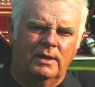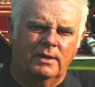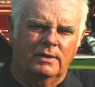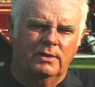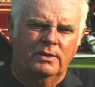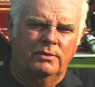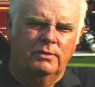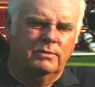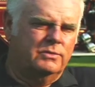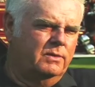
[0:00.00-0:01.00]

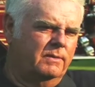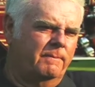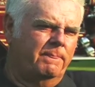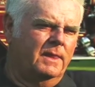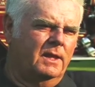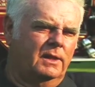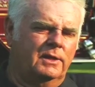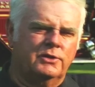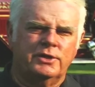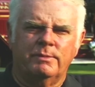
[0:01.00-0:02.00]
under
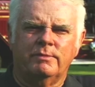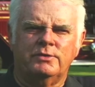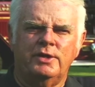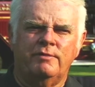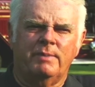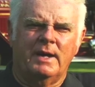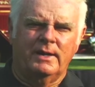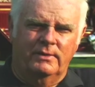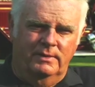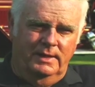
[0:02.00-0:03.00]
leadership of Chief
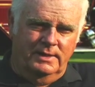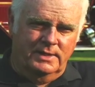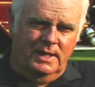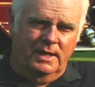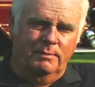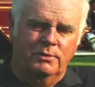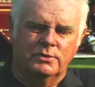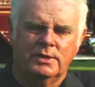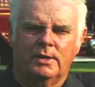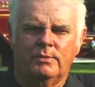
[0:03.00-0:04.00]
Piner at that time,
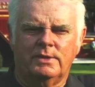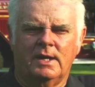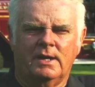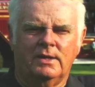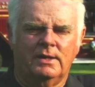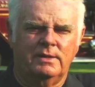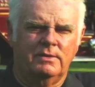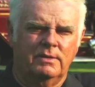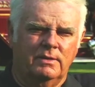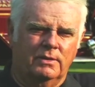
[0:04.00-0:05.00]
who's now retired, and
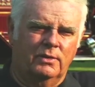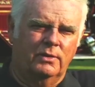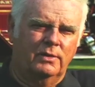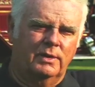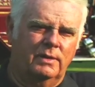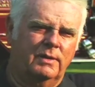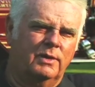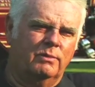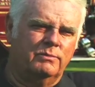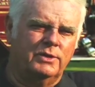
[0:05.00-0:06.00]
currently
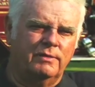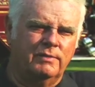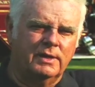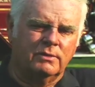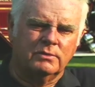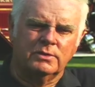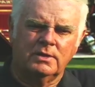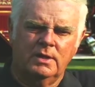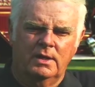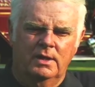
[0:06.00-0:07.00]
Interim Chief Nichols,
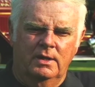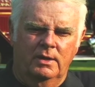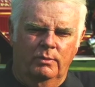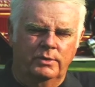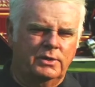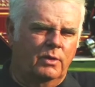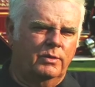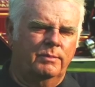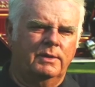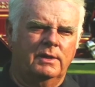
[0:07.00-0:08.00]
we
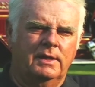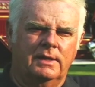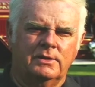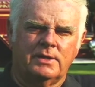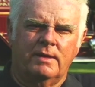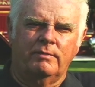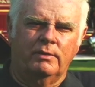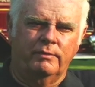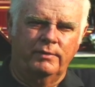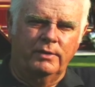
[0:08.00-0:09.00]
talked him into letting us have a
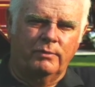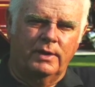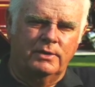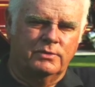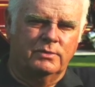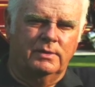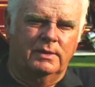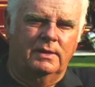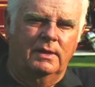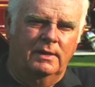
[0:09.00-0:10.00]
little fundraiser
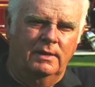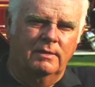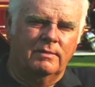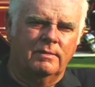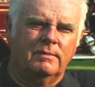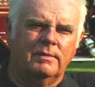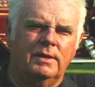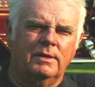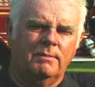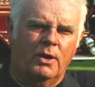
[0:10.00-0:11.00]
and getting
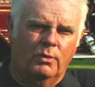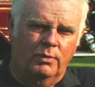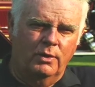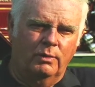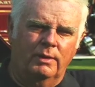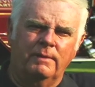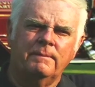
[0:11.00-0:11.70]
the ball rolling.